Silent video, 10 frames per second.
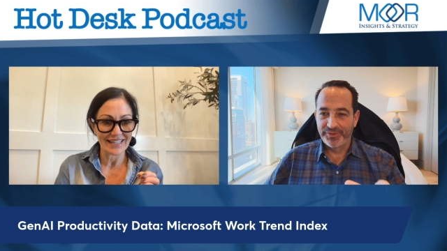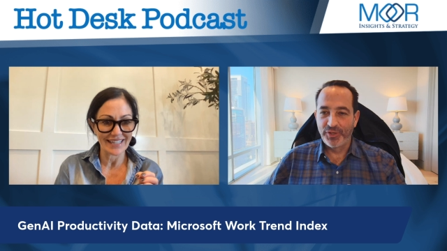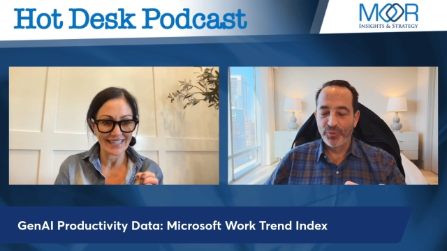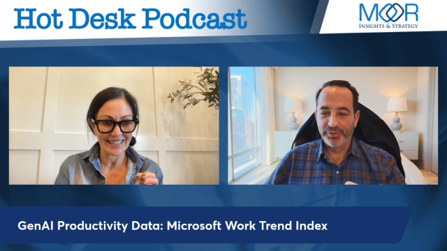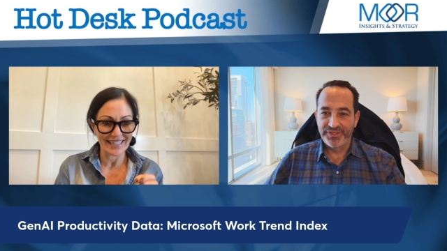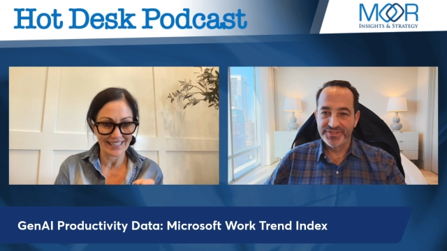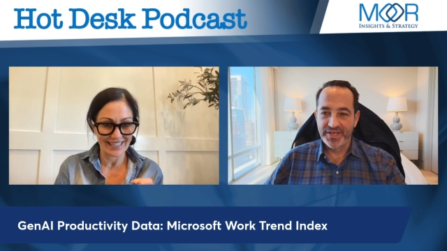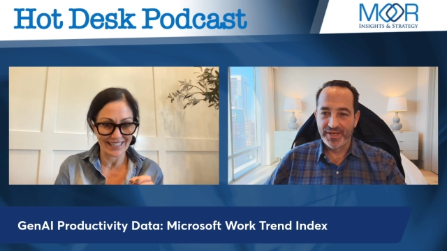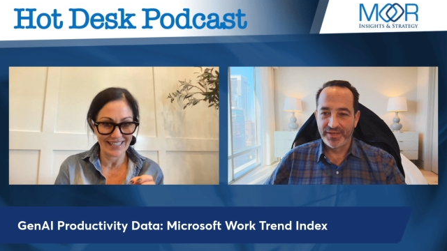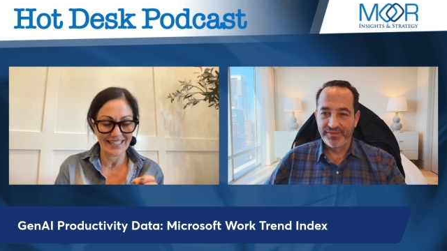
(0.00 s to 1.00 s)
Speaker 1: but no, please
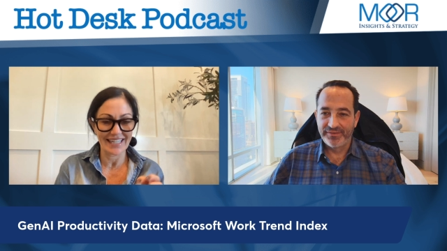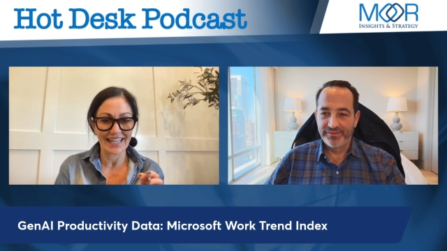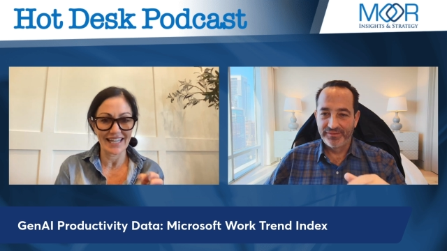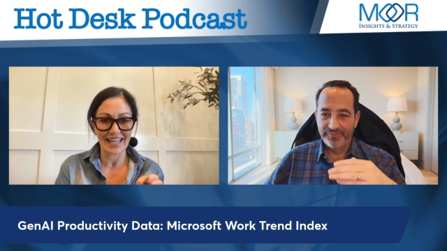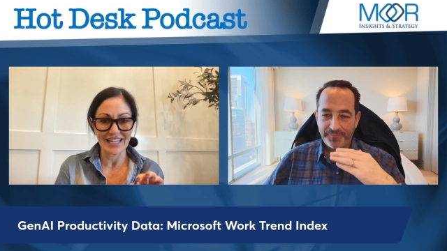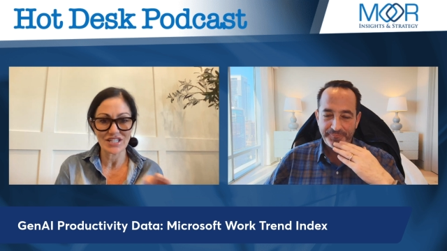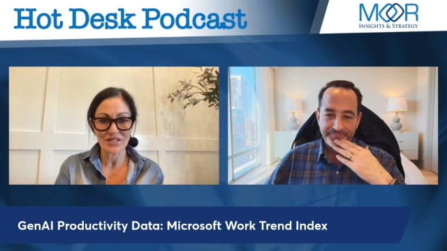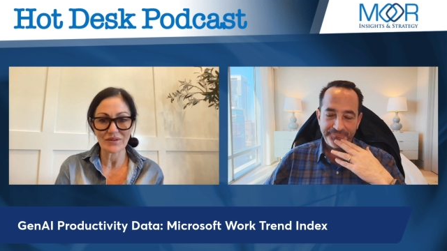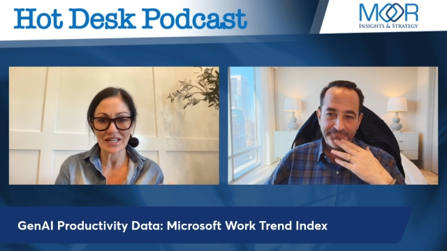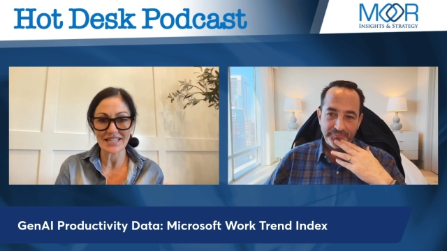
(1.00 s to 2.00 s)
add.
Speaker 2: I
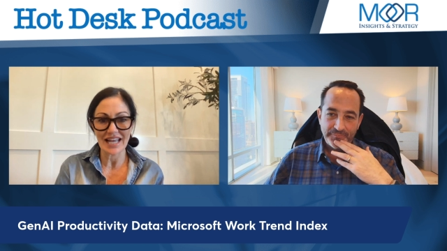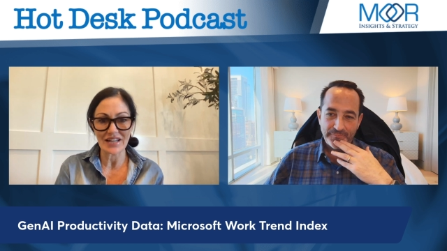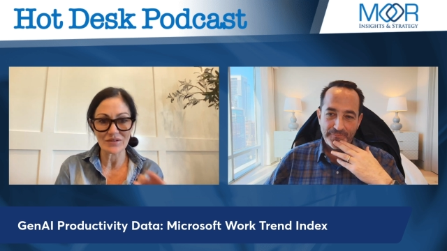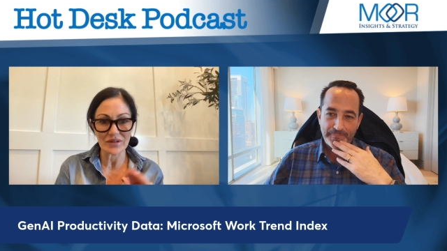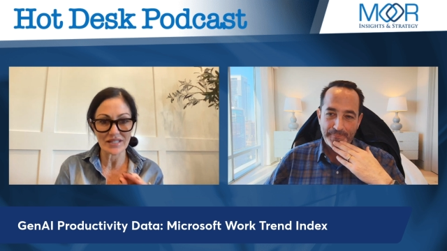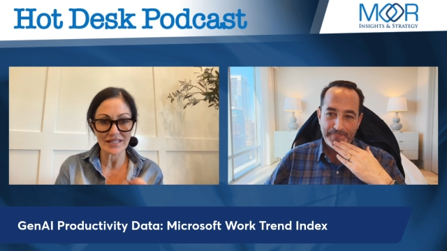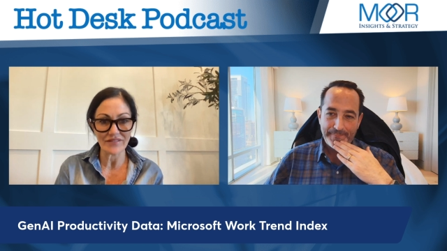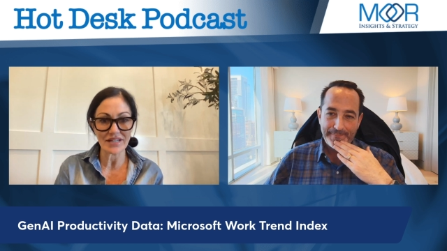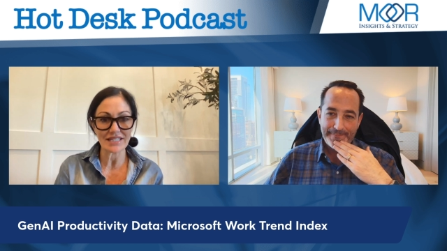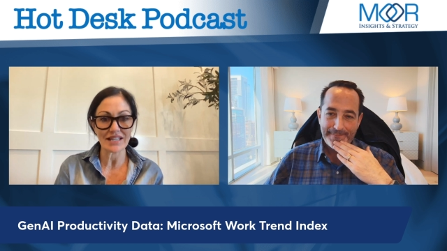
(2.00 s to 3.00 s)
just wanted to end with
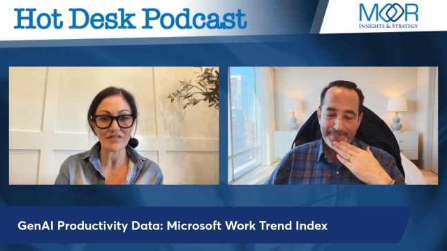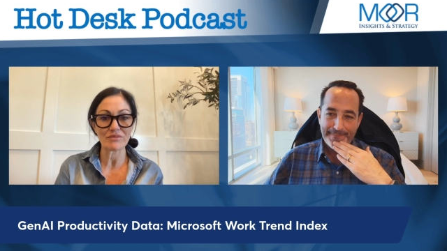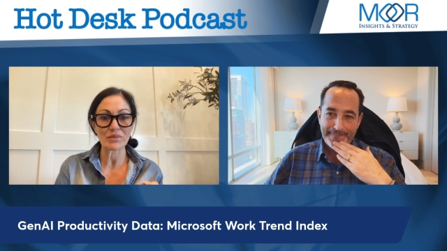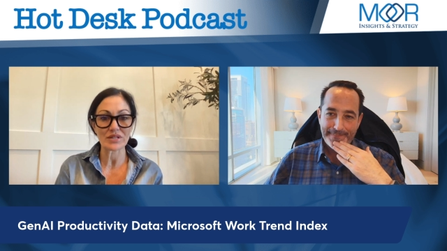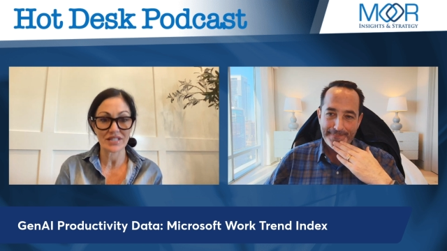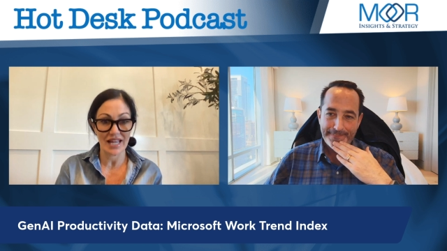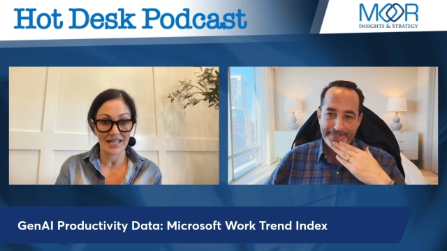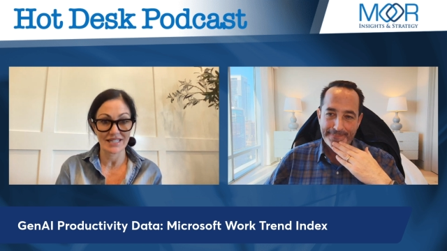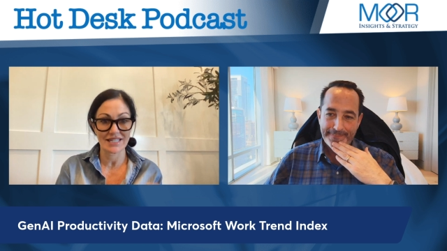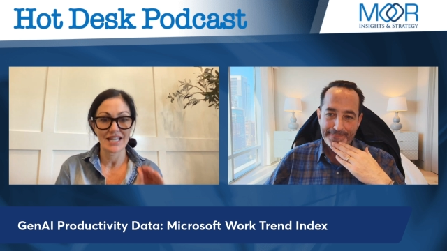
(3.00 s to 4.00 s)

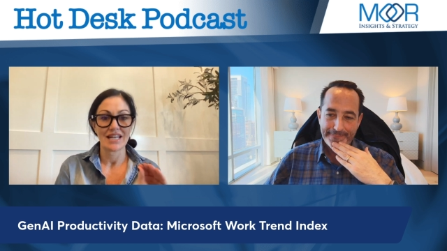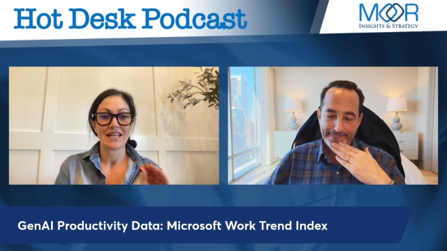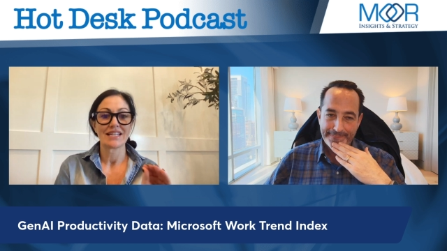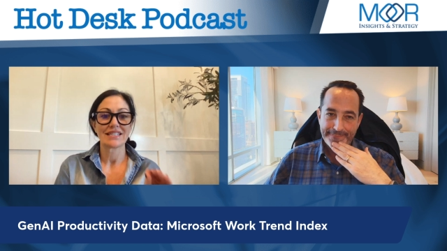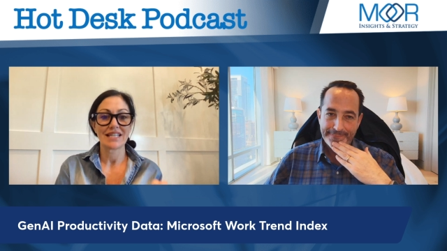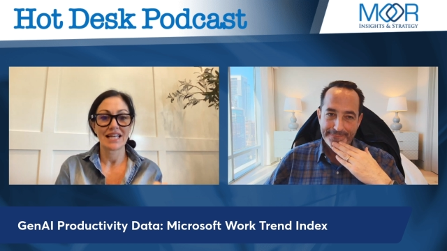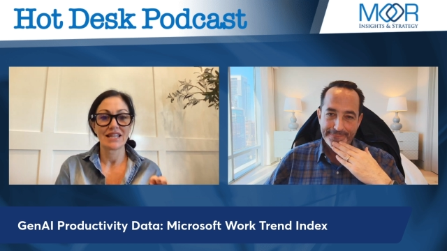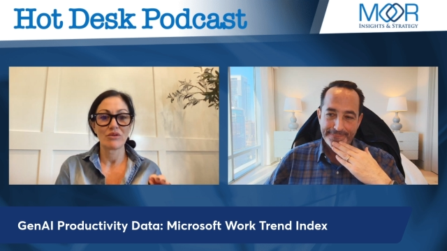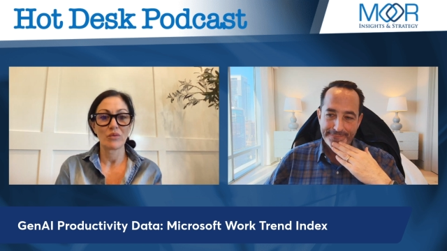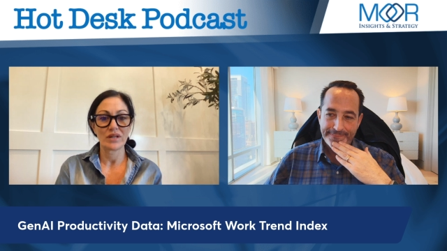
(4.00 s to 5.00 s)
77%
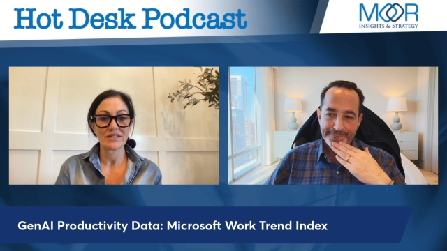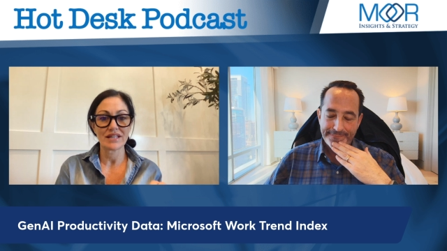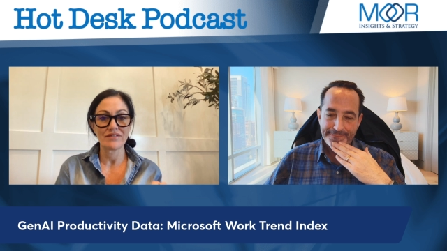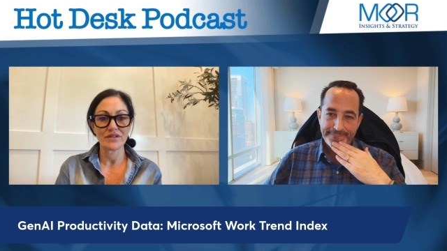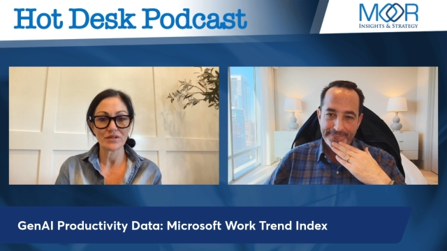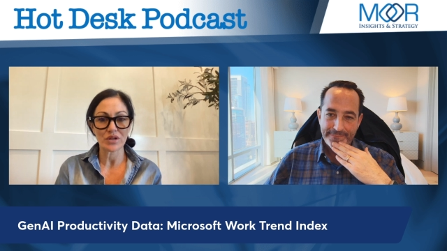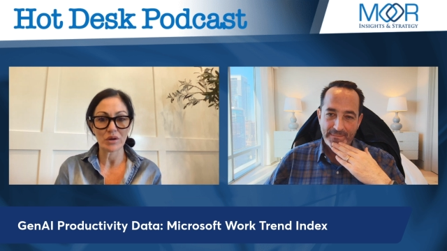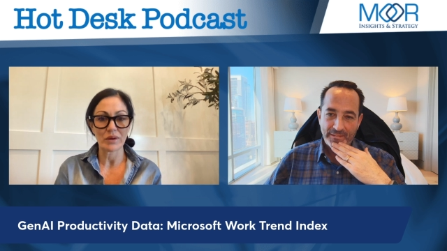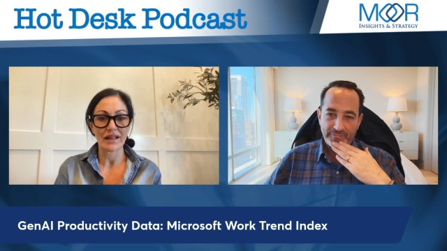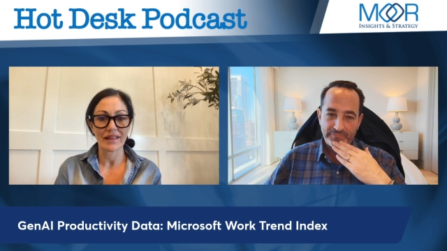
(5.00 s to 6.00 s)
said that once they've used
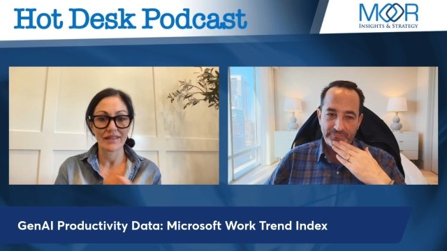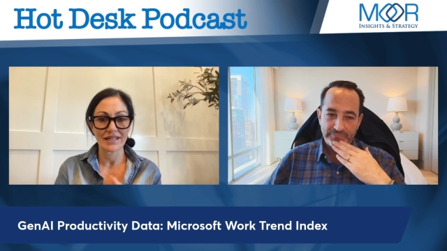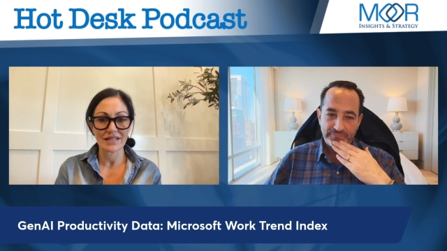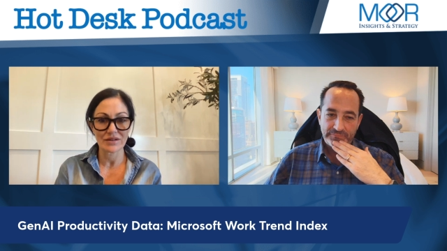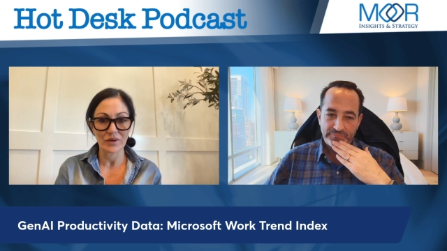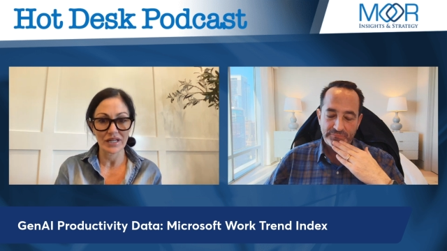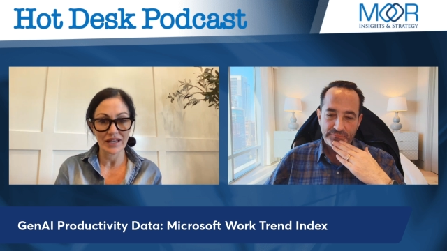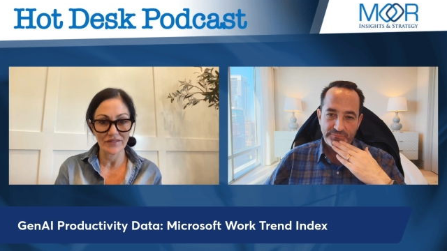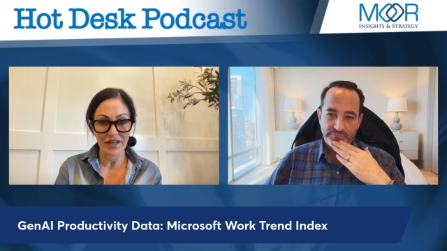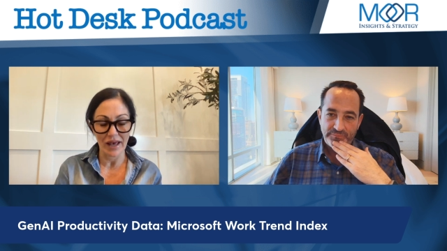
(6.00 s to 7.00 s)
Copilot, they didn't want to
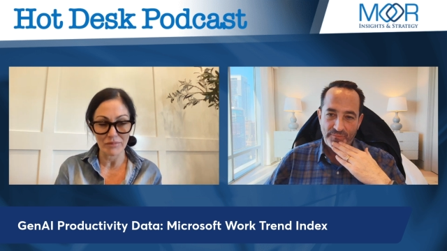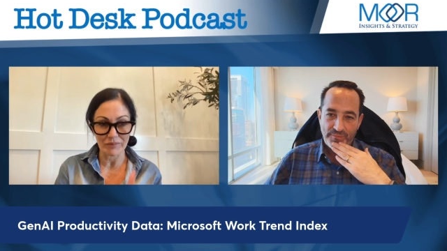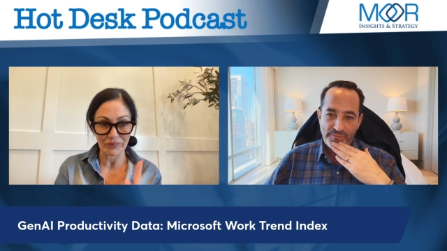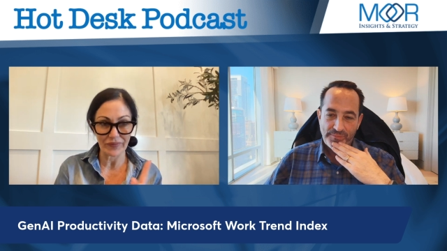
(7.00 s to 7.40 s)
give it up.